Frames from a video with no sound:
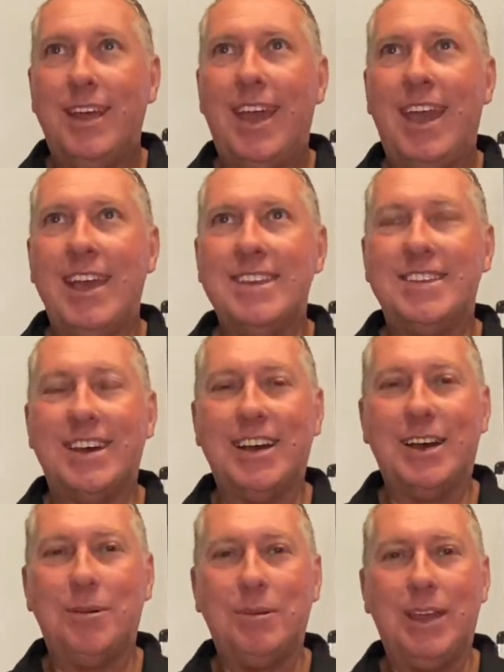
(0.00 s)
And
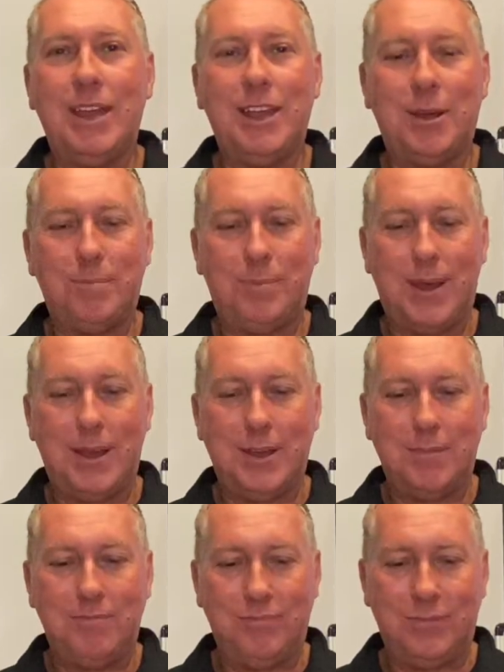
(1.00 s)
we ended up
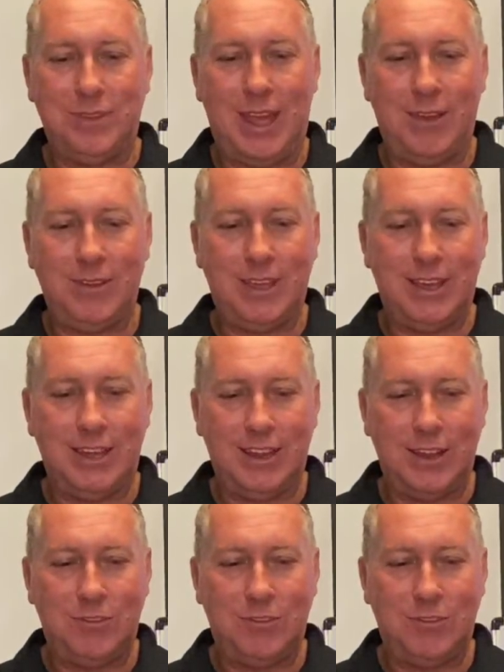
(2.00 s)
having a